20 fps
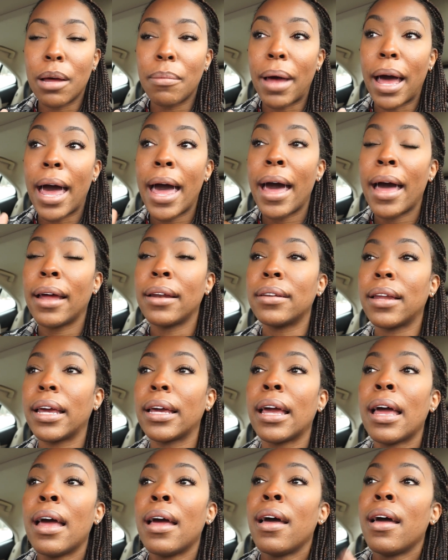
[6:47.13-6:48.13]
I had like
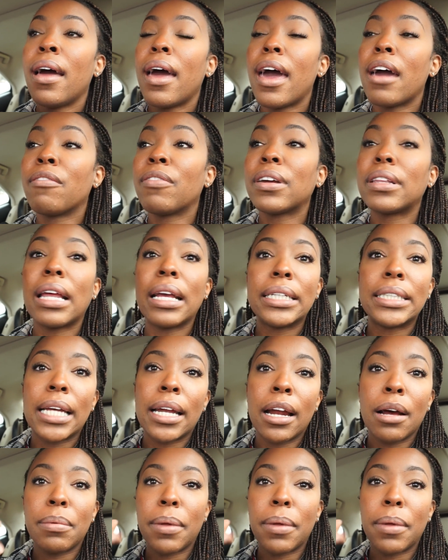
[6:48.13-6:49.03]
everything set up.